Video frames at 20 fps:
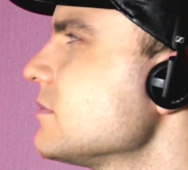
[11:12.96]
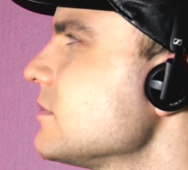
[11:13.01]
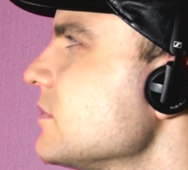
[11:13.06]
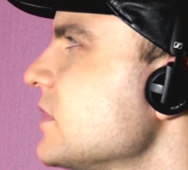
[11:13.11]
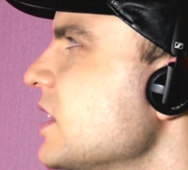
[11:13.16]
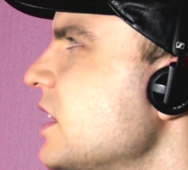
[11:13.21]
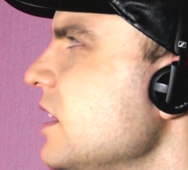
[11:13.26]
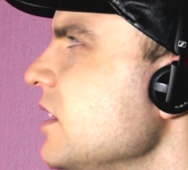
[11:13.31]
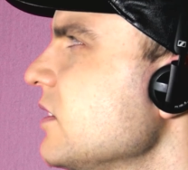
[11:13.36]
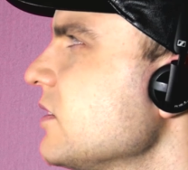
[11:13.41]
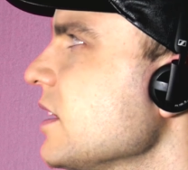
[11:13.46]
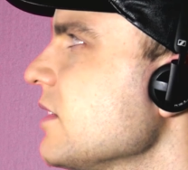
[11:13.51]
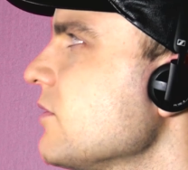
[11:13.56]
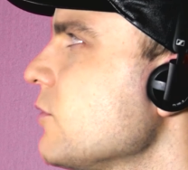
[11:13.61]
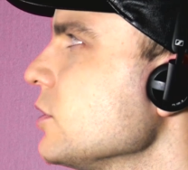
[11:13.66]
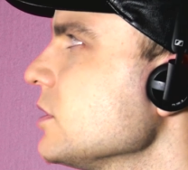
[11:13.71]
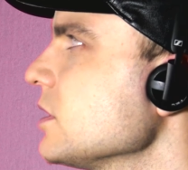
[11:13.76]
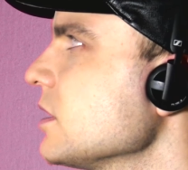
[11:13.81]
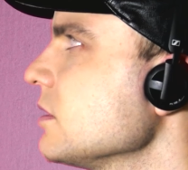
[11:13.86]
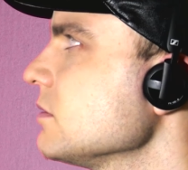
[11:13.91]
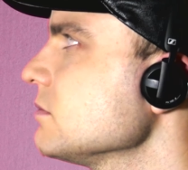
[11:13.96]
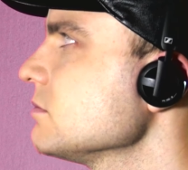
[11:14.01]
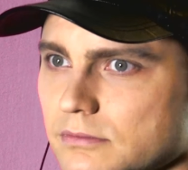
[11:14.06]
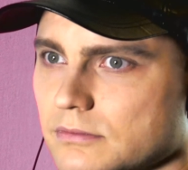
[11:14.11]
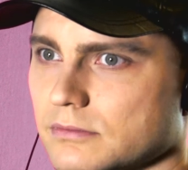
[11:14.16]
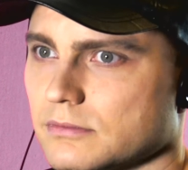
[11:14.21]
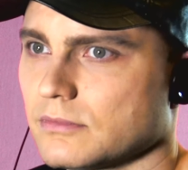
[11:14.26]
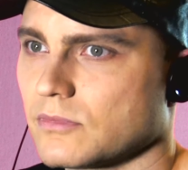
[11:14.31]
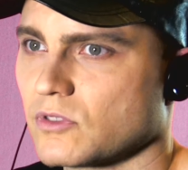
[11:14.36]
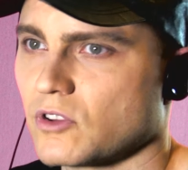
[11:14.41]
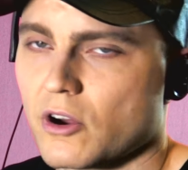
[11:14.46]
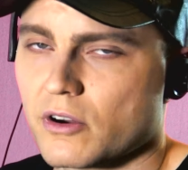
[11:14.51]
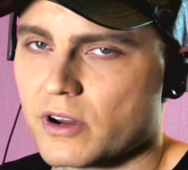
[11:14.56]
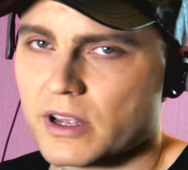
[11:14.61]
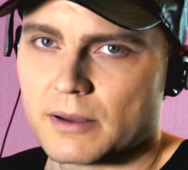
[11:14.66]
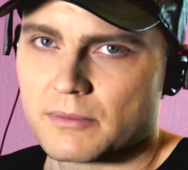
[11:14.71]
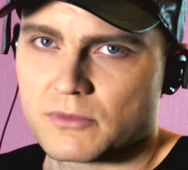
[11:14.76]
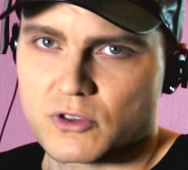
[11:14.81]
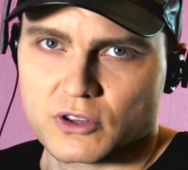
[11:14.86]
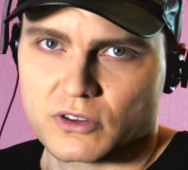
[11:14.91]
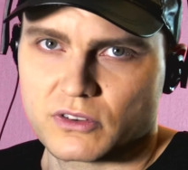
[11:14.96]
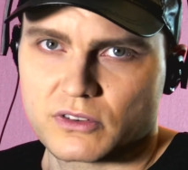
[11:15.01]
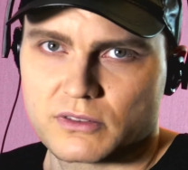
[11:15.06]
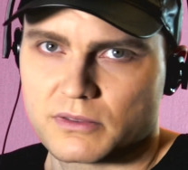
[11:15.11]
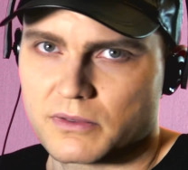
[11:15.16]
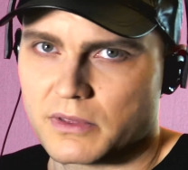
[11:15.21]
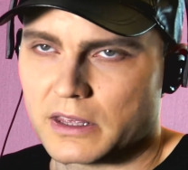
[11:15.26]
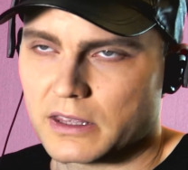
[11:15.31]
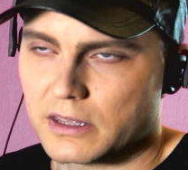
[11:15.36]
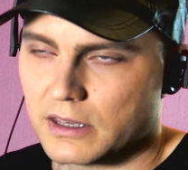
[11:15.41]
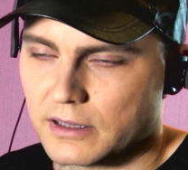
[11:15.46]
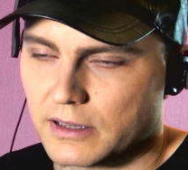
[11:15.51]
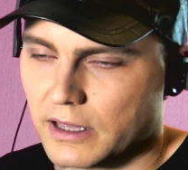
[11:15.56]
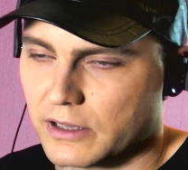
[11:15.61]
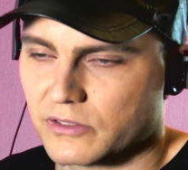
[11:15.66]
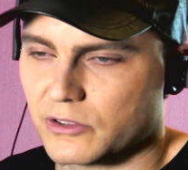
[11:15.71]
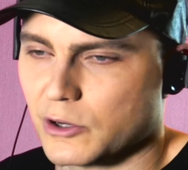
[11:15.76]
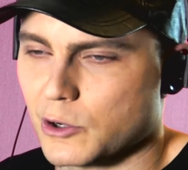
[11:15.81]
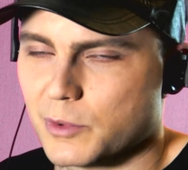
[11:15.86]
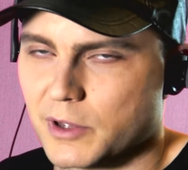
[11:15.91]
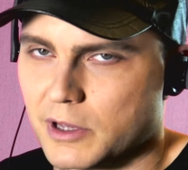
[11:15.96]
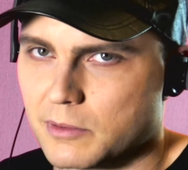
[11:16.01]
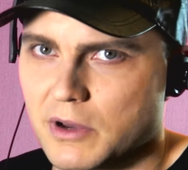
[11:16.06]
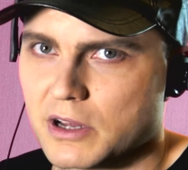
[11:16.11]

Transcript: Did he say vodka? Sorry, I'm just thinking like Serbia and